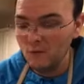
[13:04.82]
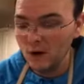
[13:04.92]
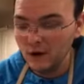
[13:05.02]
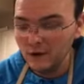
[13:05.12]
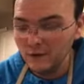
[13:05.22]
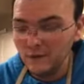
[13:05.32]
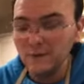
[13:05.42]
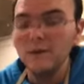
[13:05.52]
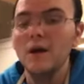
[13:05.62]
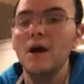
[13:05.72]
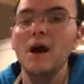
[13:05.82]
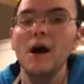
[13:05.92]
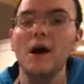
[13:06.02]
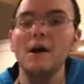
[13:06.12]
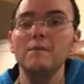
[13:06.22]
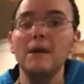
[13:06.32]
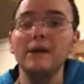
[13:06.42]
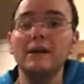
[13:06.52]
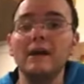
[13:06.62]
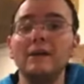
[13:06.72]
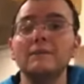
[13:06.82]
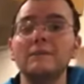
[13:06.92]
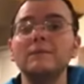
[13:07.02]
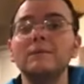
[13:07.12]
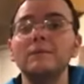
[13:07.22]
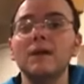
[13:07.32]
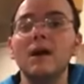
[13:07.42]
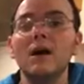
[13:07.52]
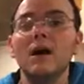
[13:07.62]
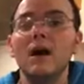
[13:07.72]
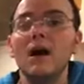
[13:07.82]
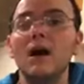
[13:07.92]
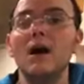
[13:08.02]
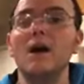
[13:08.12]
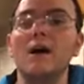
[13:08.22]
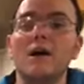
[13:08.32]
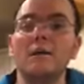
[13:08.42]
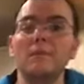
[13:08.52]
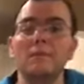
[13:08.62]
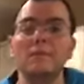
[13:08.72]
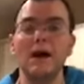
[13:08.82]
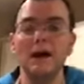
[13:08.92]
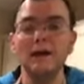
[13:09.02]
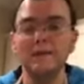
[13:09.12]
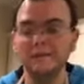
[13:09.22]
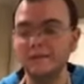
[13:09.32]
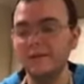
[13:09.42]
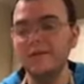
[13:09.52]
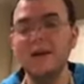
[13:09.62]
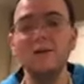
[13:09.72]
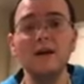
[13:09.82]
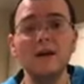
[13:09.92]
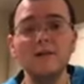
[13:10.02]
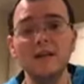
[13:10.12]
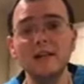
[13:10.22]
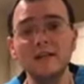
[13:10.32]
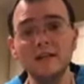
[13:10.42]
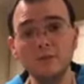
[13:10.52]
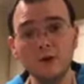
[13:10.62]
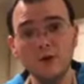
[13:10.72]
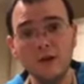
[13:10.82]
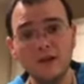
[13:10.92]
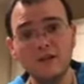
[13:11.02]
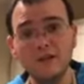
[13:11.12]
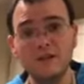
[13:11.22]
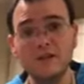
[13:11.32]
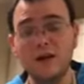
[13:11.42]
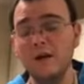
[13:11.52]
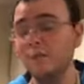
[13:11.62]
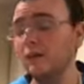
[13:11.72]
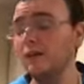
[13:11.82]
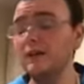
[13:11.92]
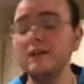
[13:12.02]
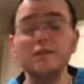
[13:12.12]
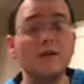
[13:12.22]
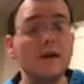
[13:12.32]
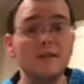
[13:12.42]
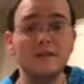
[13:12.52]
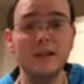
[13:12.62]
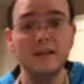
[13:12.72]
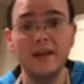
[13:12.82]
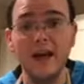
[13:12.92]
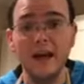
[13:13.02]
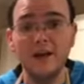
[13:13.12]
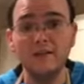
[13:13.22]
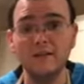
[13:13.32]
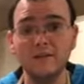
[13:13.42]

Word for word: work um, baking. Um, but if anyone else has any more questions, please don't hesitate to ask.